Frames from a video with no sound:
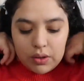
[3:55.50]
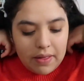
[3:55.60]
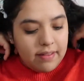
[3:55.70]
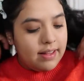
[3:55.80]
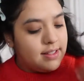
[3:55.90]

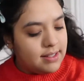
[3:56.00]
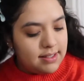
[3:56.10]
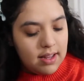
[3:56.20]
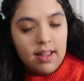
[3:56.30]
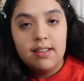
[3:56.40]
now that
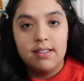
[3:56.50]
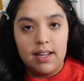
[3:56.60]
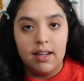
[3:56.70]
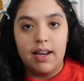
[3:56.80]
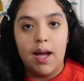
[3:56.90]
that's
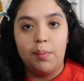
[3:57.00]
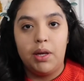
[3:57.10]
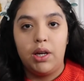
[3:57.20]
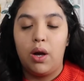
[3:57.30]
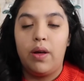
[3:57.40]
done, I'm
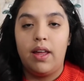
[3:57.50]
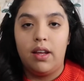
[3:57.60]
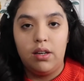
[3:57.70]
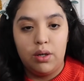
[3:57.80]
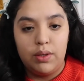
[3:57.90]
gonna go ahead
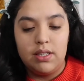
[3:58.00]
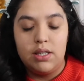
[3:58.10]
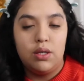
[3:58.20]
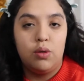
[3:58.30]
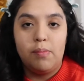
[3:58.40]
and go
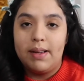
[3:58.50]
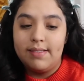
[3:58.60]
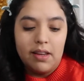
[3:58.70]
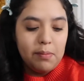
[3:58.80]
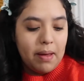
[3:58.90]
into my
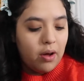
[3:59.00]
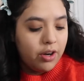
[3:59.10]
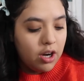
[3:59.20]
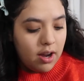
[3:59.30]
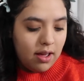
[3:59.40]
setting
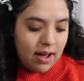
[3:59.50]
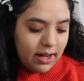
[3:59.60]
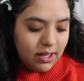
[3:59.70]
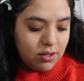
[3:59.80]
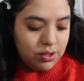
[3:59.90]
powder.
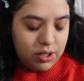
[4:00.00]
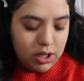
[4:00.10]
I use